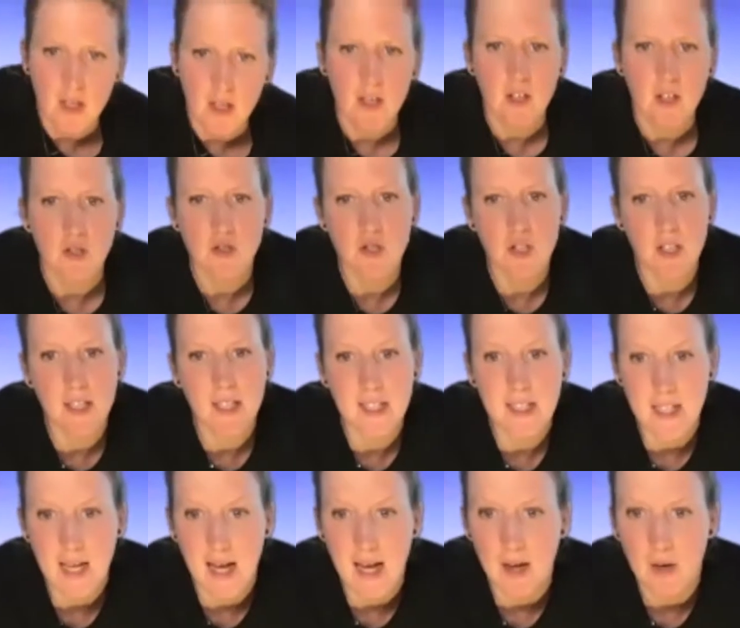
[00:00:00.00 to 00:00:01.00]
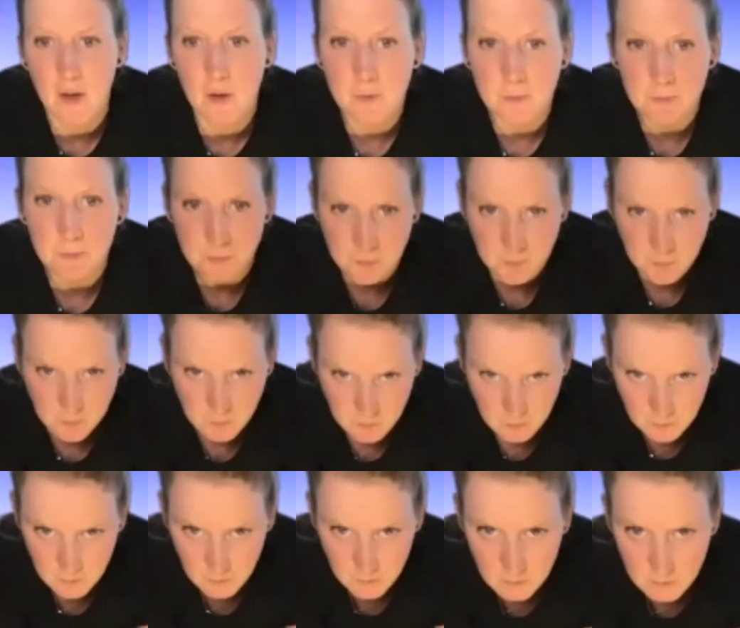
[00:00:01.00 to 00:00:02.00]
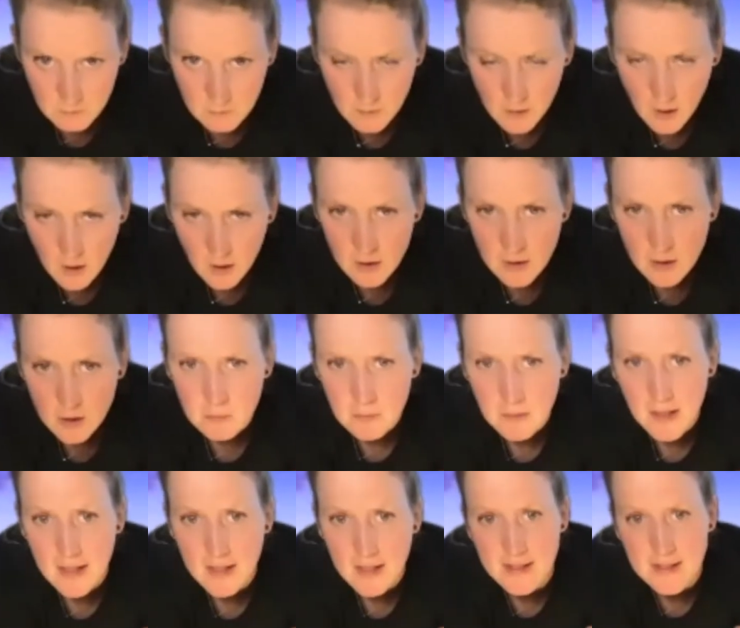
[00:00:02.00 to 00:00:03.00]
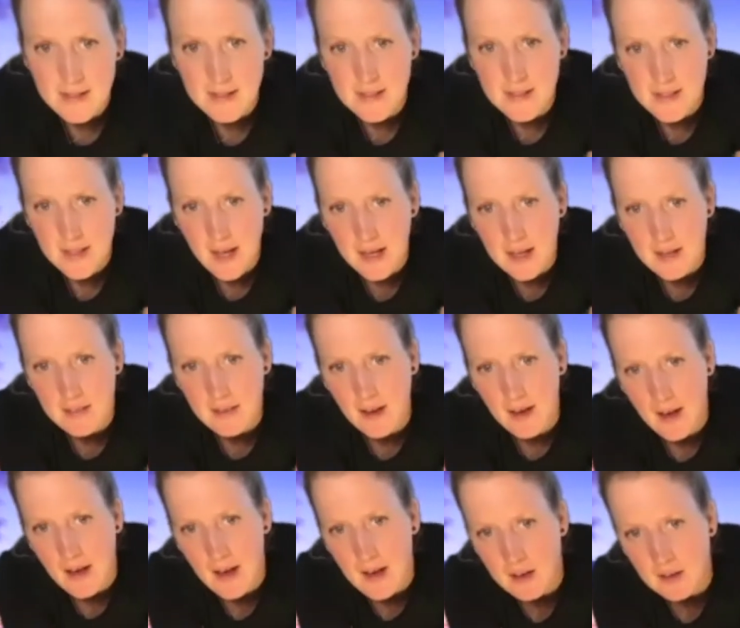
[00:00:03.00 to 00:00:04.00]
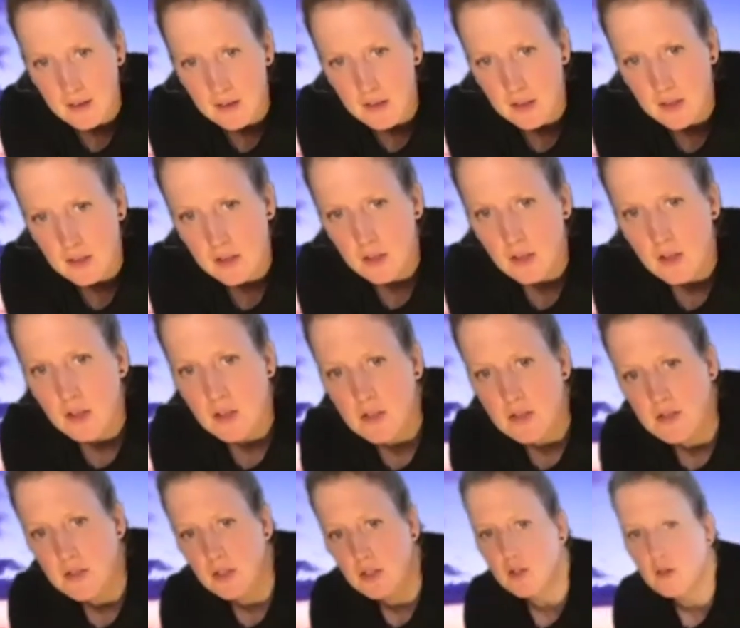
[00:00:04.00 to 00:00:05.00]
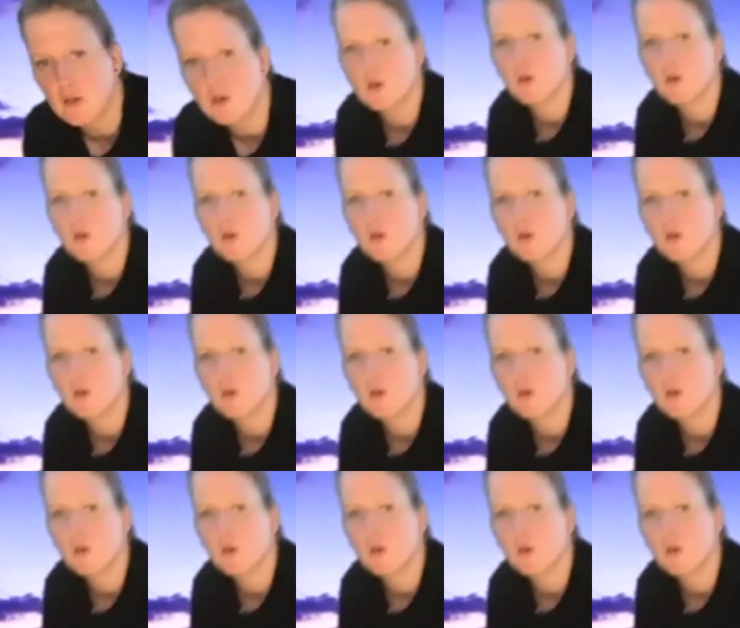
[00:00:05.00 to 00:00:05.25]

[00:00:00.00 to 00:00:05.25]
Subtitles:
cheek down. And you may stay there. So you're